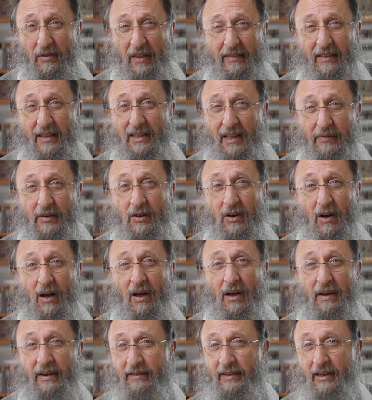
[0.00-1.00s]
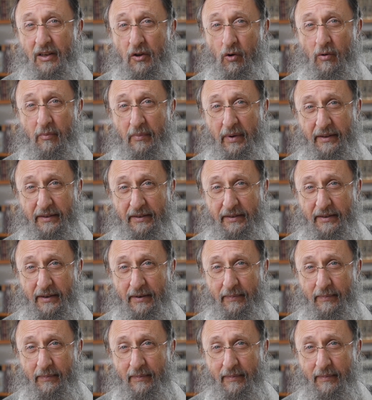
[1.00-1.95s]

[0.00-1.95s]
that the living God is in your midst.